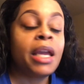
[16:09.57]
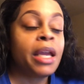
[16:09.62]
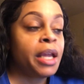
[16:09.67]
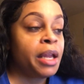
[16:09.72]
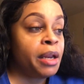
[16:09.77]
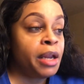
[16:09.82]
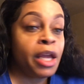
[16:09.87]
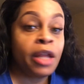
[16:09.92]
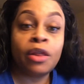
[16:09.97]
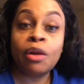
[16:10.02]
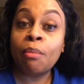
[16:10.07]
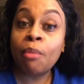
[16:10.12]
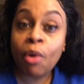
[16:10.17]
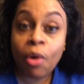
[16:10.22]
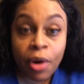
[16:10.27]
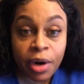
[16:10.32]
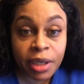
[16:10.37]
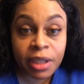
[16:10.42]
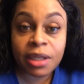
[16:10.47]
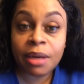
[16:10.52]
In the
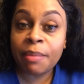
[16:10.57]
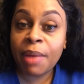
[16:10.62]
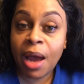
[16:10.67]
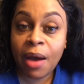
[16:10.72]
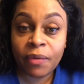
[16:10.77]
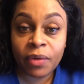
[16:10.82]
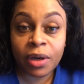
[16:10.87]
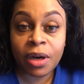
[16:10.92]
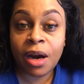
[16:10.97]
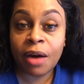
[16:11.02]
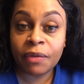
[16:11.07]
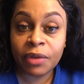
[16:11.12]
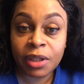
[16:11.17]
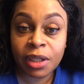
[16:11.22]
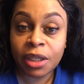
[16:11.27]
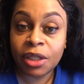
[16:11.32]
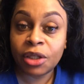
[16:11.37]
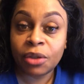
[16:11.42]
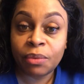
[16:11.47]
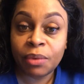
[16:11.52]
mornings, I'm having a
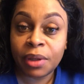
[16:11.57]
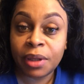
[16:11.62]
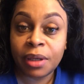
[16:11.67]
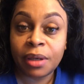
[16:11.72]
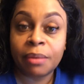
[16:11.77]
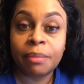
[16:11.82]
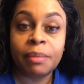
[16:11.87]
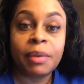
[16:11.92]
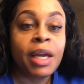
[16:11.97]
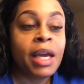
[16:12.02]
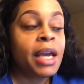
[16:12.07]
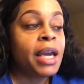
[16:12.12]
conversation with him.